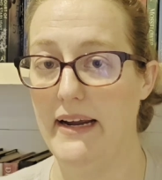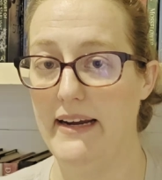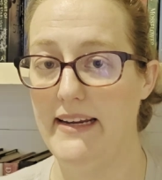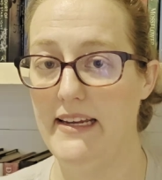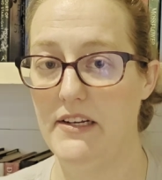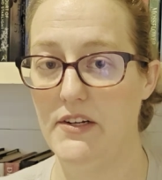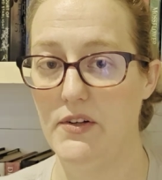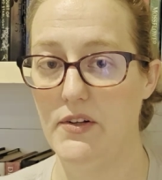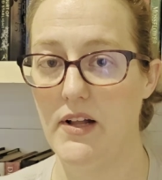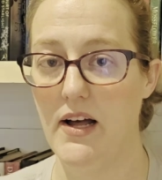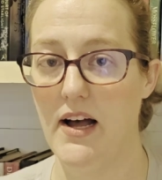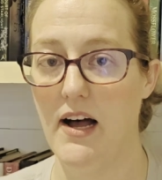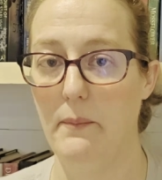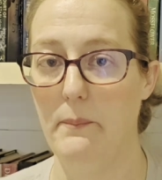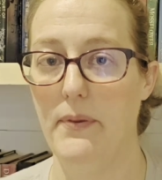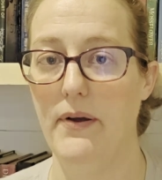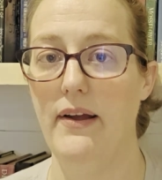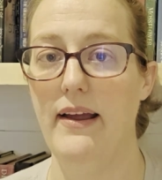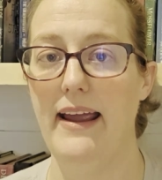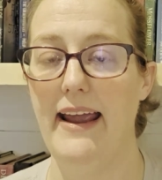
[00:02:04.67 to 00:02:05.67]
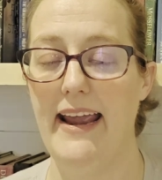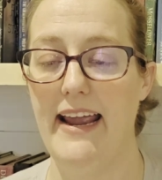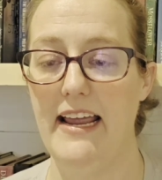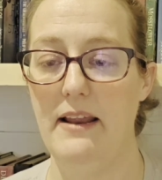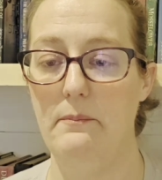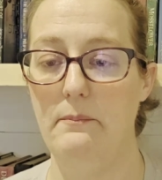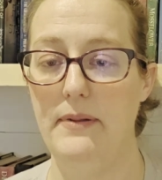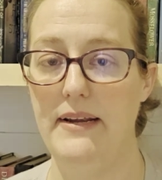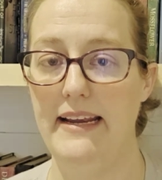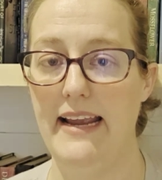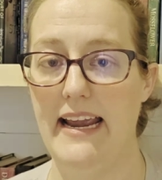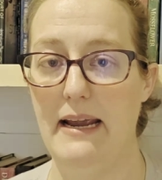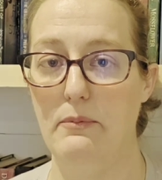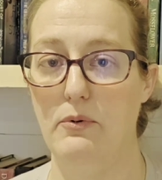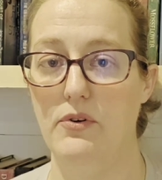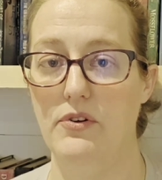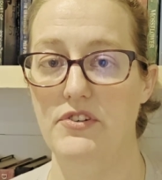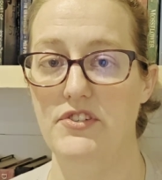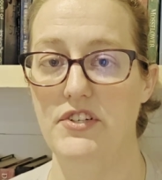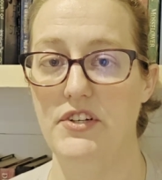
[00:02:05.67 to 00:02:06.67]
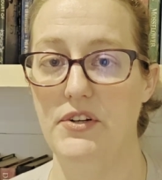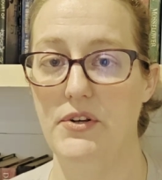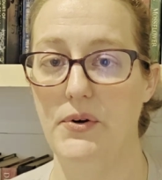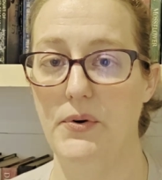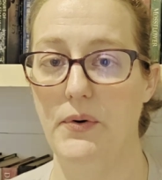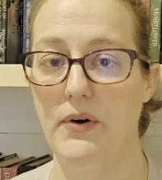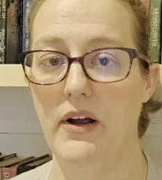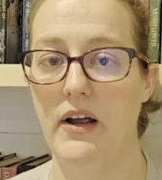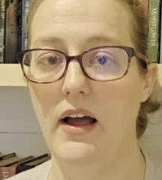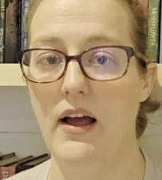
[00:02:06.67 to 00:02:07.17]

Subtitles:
Kindle up and be able to,